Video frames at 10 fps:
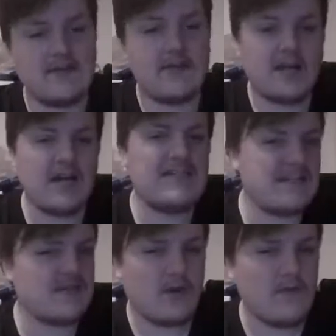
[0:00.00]
Like, I
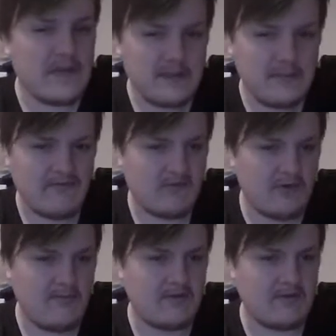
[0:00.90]
did sort of like them before,
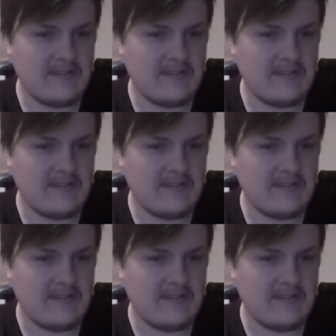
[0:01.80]
but